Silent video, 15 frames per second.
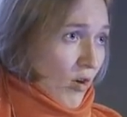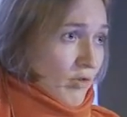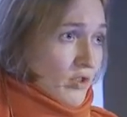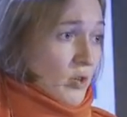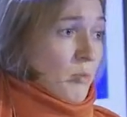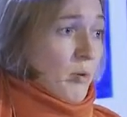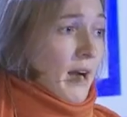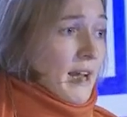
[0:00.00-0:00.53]
of
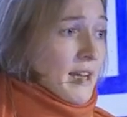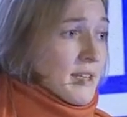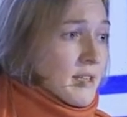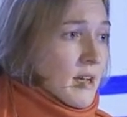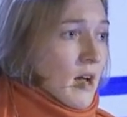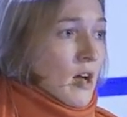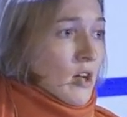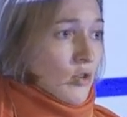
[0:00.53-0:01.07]
JetBrains
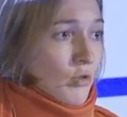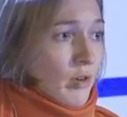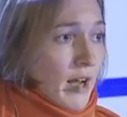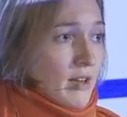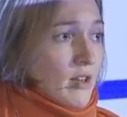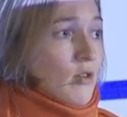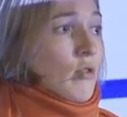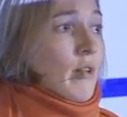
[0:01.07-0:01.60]
to
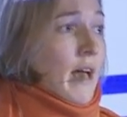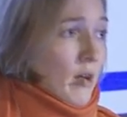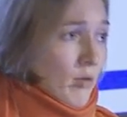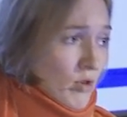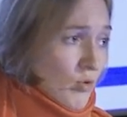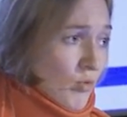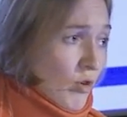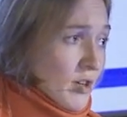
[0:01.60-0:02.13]
create a new
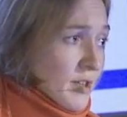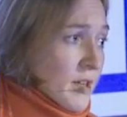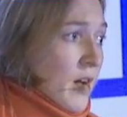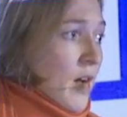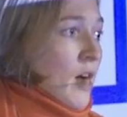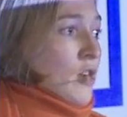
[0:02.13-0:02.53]
language was